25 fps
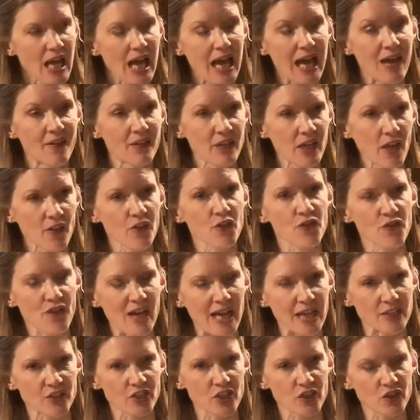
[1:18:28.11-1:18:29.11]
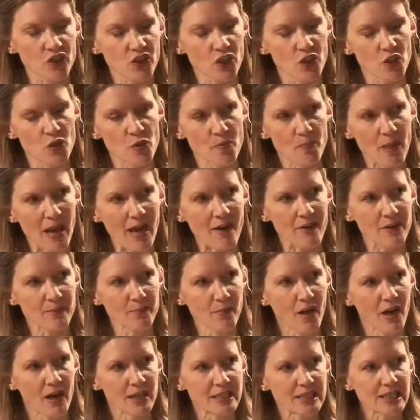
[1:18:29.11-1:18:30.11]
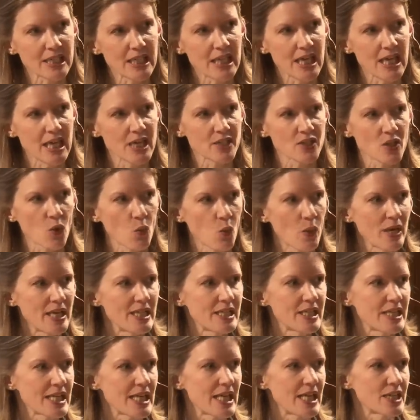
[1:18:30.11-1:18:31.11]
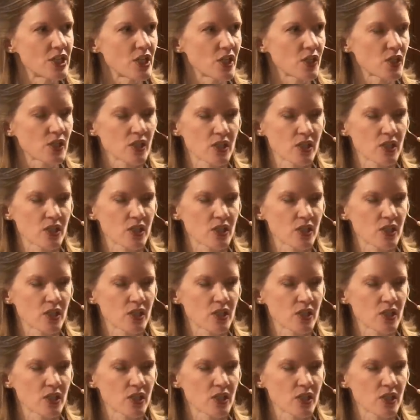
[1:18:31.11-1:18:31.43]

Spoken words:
And the other factor to bear in mind is that we did